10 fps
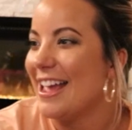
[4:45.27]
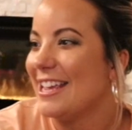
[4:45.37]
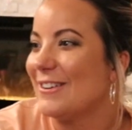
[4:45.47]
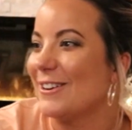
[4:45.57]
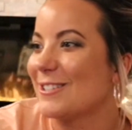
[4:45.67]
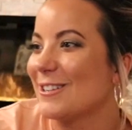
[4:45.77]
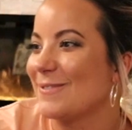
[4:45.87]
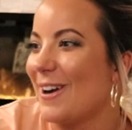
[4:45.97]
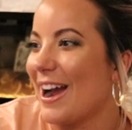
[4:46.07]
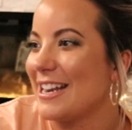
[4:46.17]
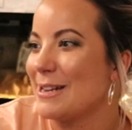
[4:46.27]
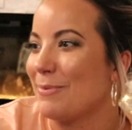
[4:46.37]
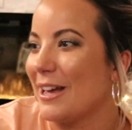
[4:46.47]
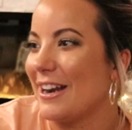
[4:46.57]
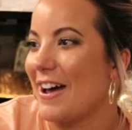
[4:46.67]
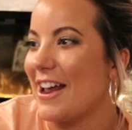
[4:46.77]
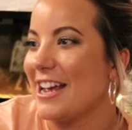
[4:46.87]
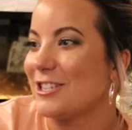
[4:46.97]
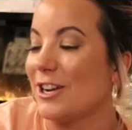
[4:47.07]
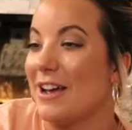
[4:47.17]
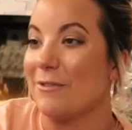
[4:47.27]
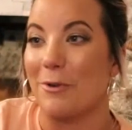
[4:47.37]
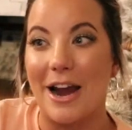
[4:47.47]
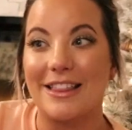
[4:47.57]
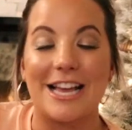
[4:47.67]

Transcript: You are so smart. I didn't plan it out and I should have, right?